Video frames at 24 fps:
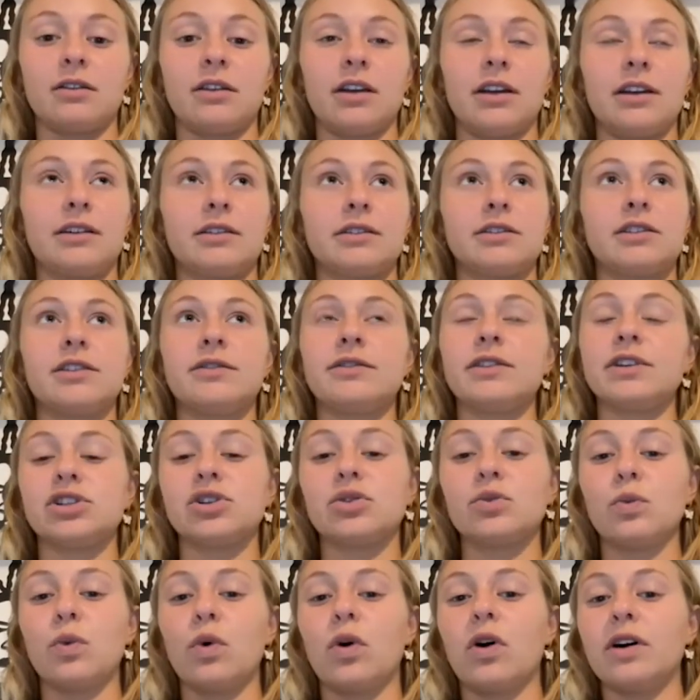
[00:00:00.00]
Like
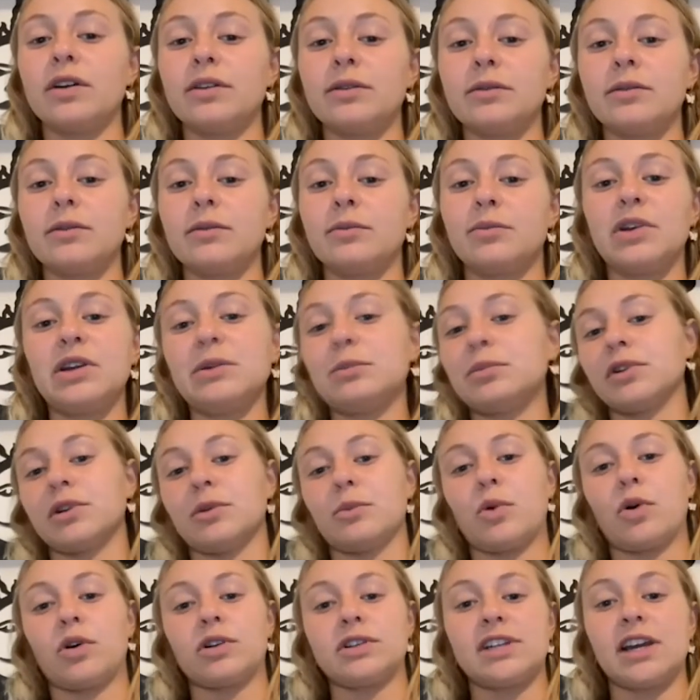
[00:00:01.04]
Division 1, people are
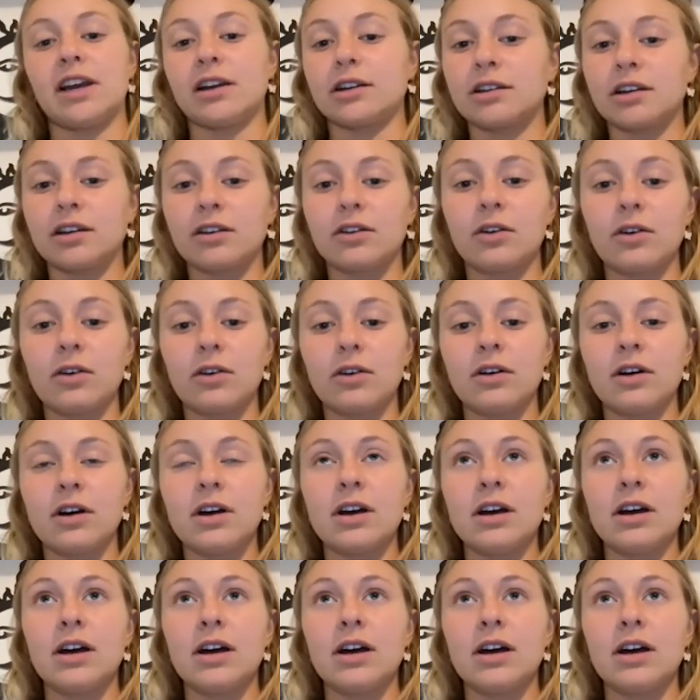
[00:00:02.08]
more technical.